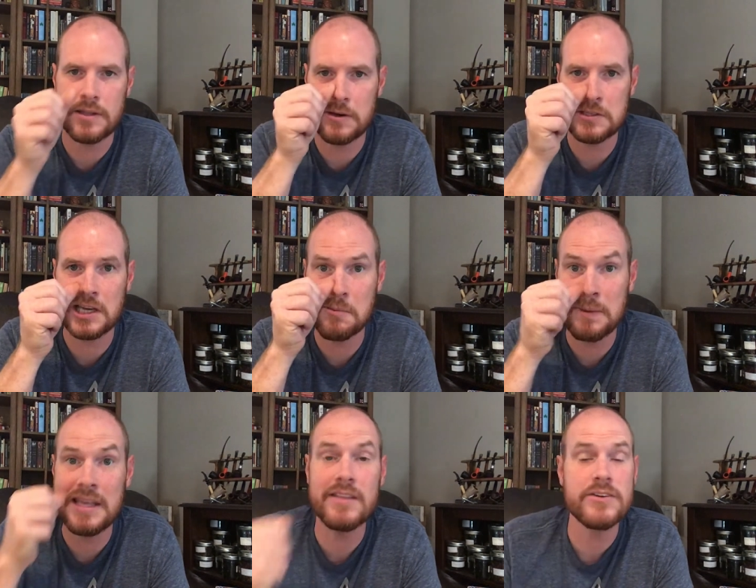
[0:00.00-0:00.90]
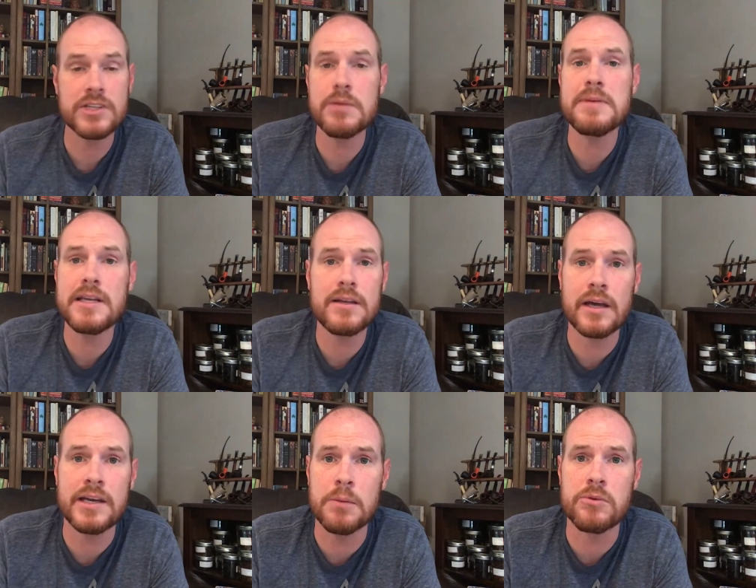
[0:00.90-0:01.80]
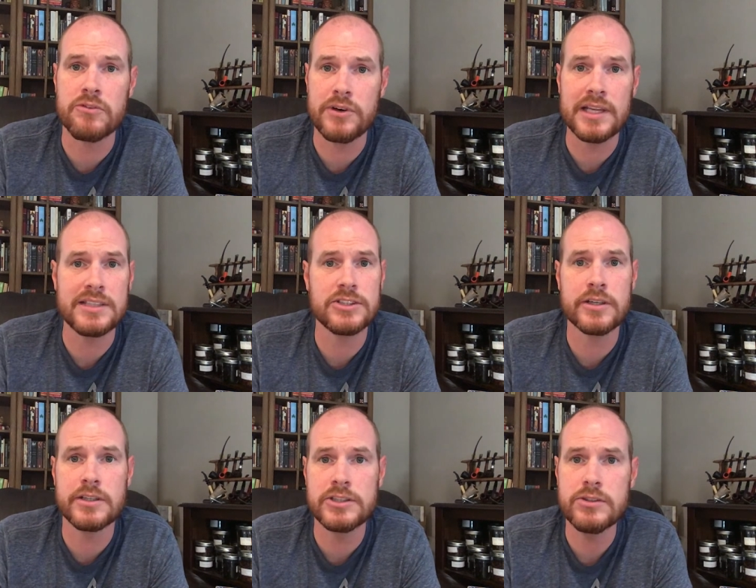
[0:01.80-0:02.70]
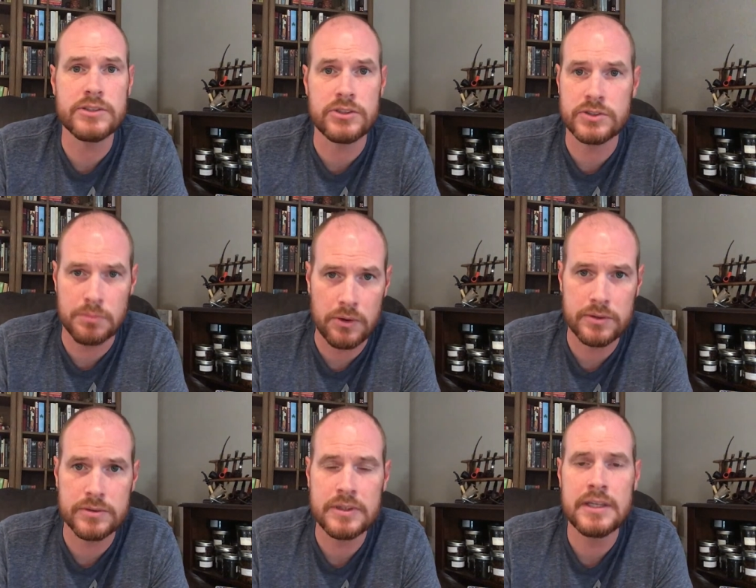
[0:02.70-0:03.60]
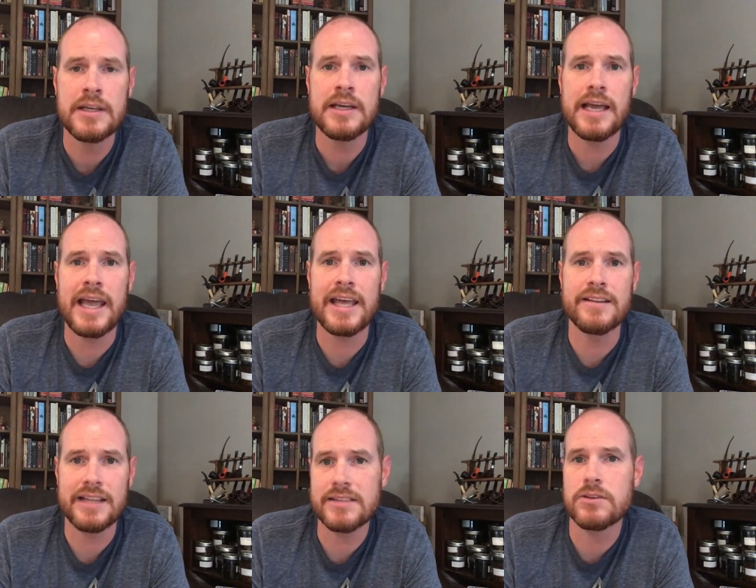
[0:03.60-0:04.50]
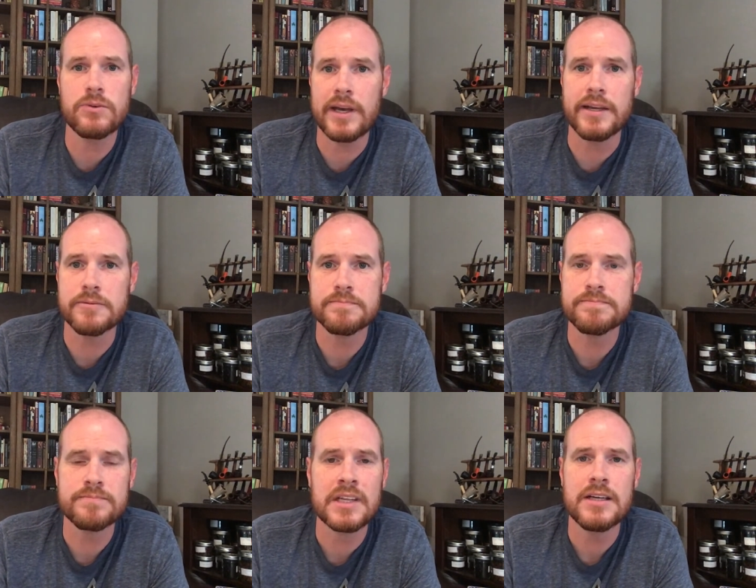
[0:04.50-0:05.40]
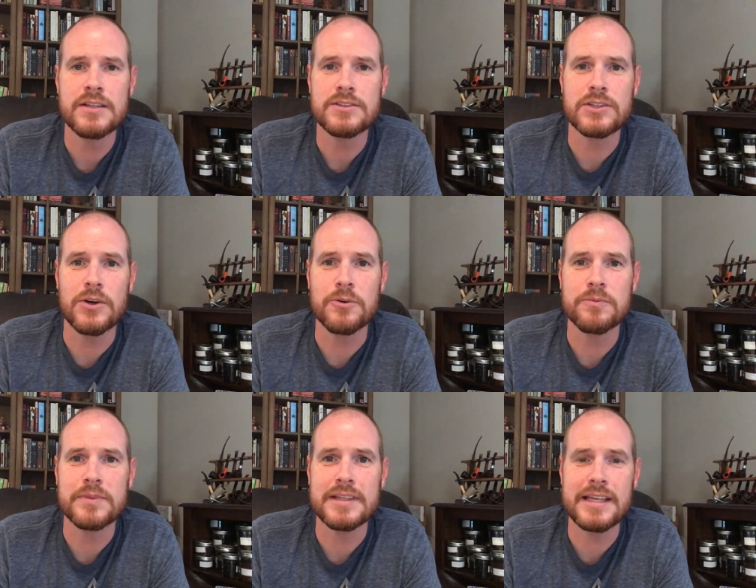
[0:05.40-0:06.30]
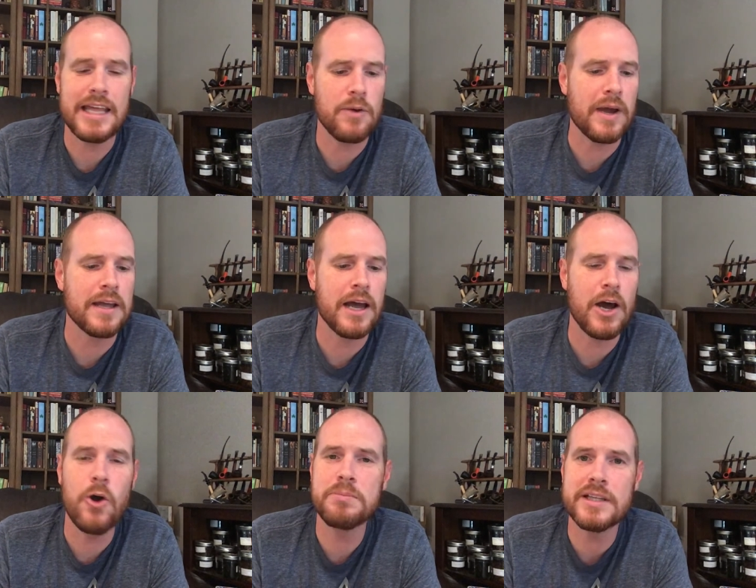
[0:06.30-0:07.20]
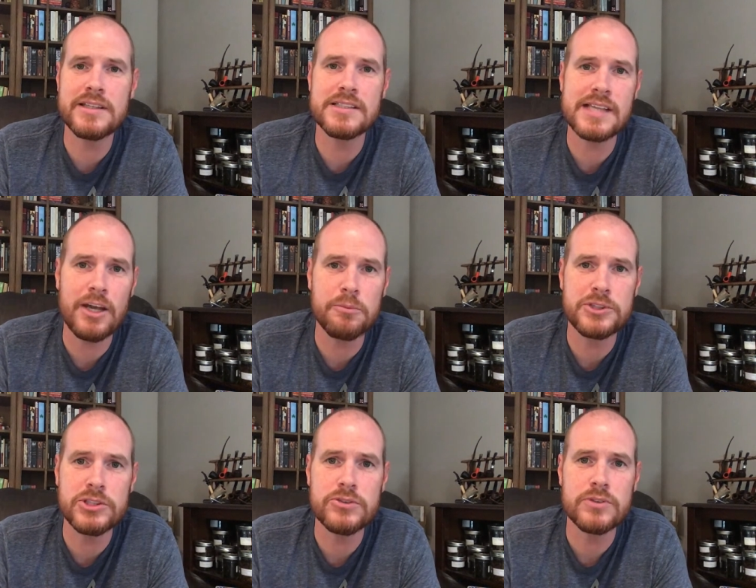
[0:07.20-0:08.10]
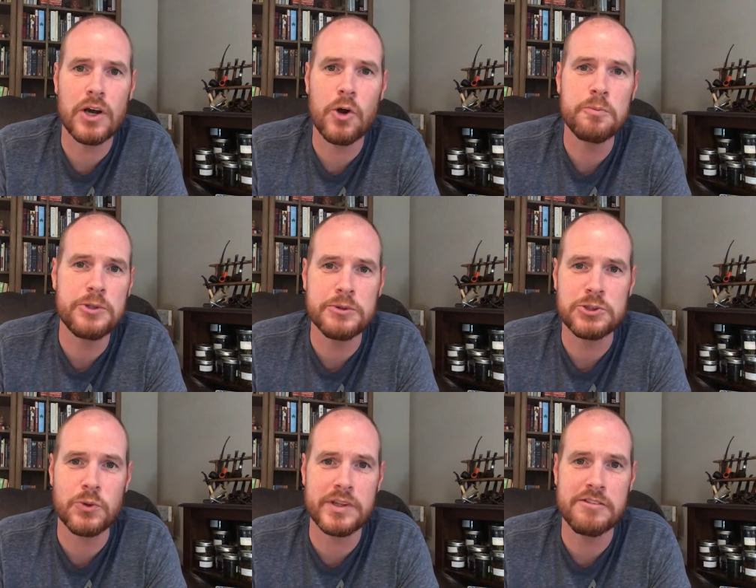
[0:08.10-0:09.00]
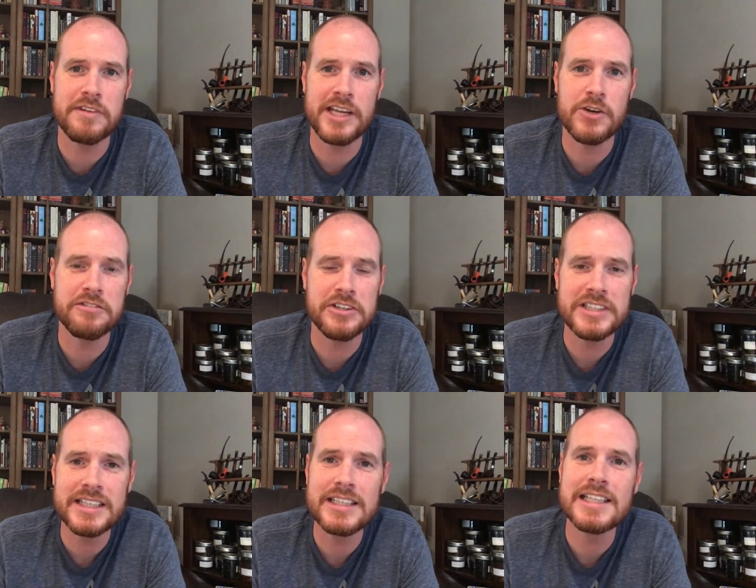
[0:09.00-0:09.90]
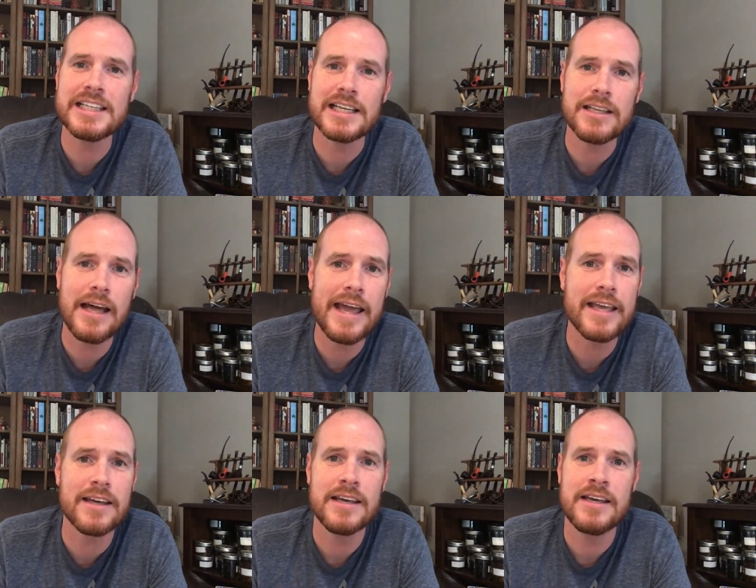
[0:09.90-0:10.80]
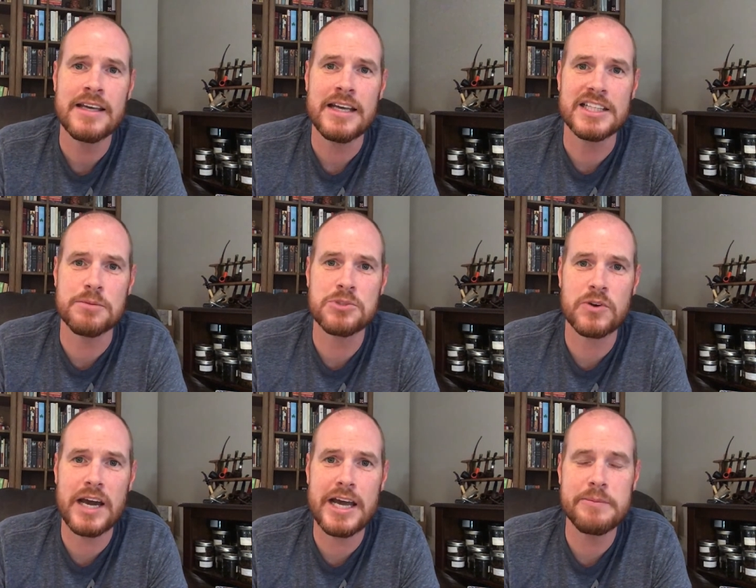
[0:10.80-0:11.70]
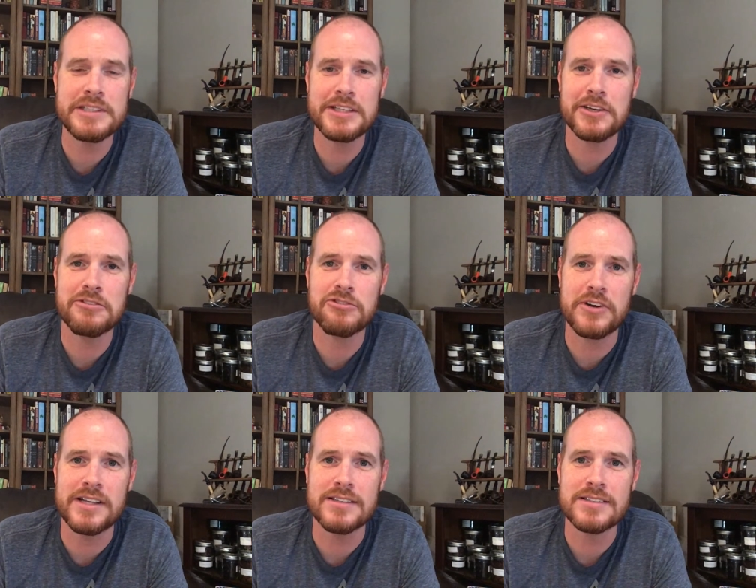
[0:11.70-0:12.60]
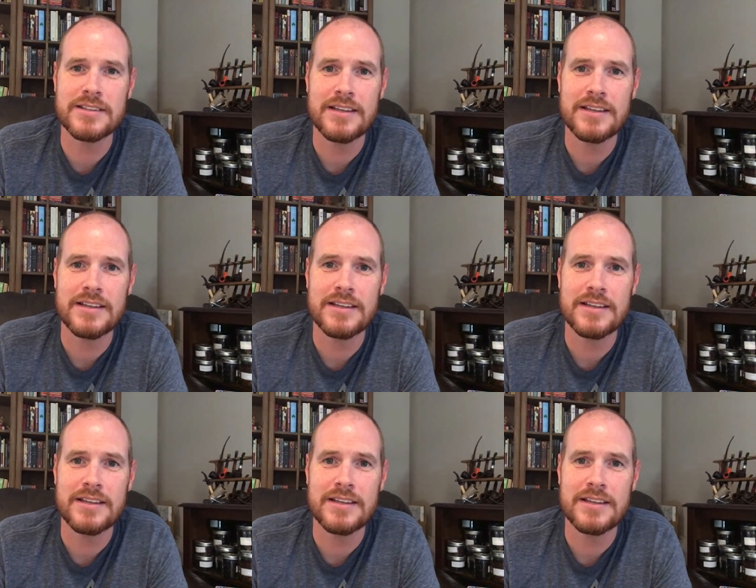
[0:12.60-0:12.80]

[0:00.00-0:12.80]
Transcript: There's gonna be a number of relights you're gonna do as you smoke, and that's okay. So anyway, I hope that this helped you. I hope you enjoyed the video. If you did, click like and subscribe and tell your friends.